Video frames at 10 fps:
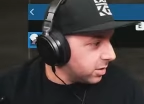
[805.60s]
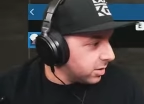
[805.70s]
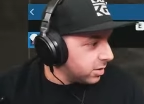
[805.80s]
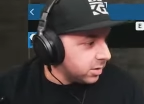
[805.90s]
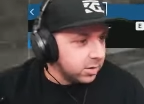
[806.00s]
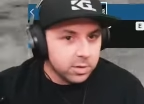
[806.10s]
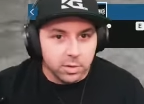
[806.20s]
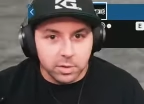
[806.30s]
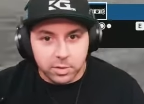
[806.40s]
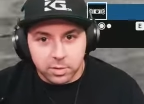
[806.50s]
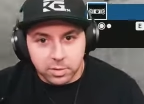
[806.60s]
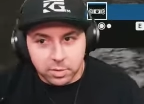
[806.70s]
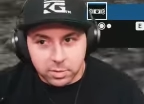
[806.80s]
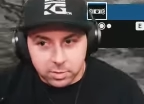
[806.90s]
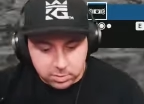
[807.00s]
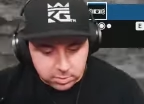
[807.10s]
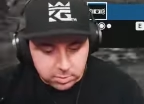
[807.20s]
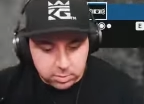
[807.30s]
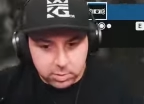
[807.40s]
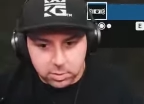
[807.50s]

[no speech]